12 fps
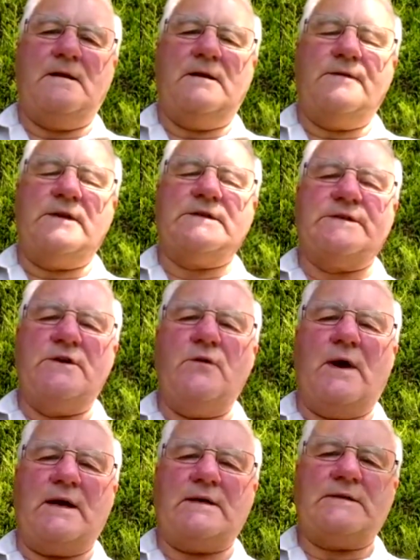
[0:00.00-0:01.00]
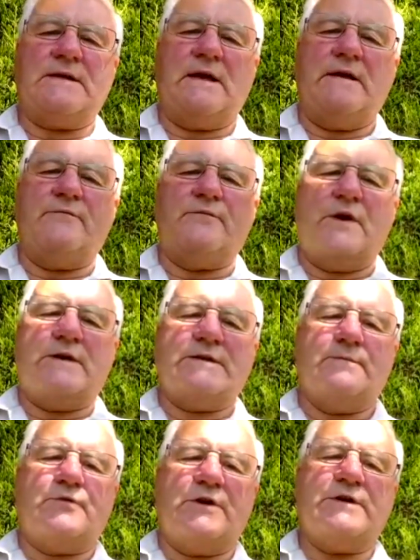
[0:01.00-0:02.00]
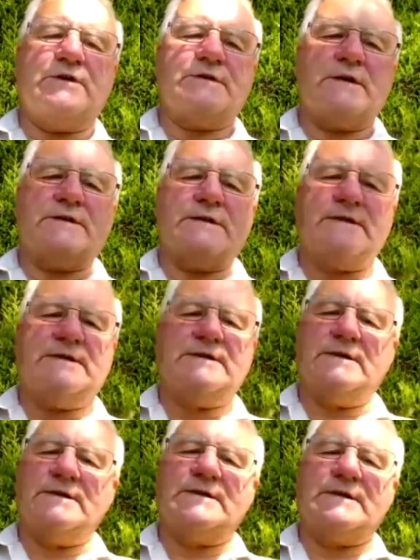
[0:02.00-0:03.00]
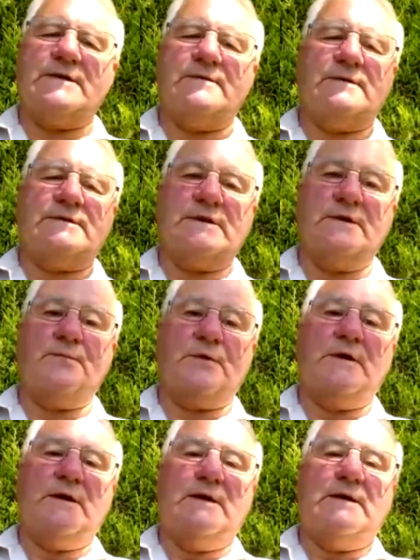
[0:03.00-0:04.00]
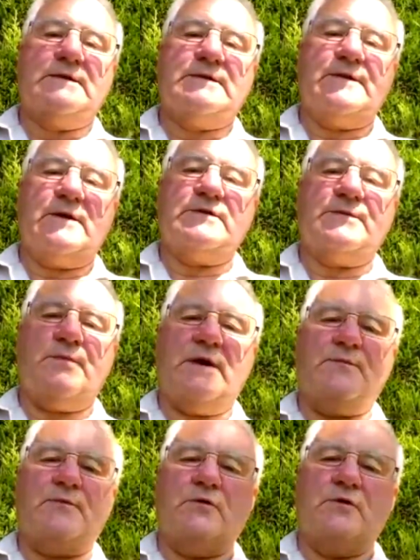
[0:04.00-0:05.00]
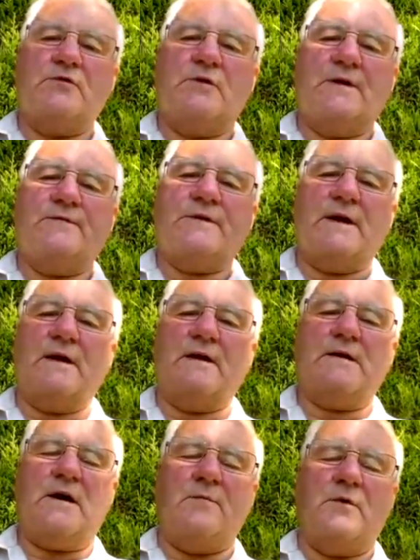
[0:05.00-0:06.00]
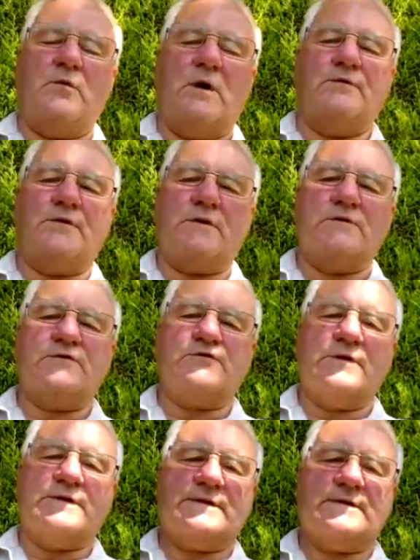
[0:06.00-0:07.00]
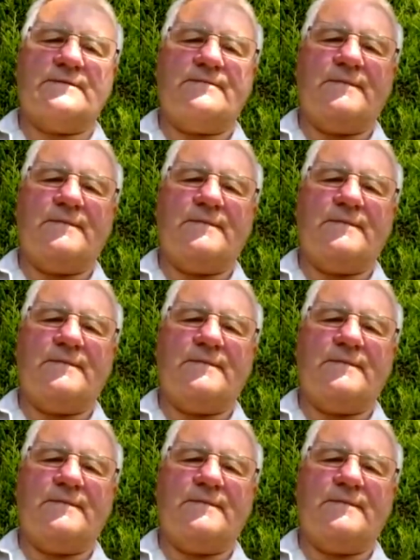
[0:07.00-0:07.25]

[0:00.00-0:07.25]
This new act gave British citizenship to those people who lived in Commonwealth countries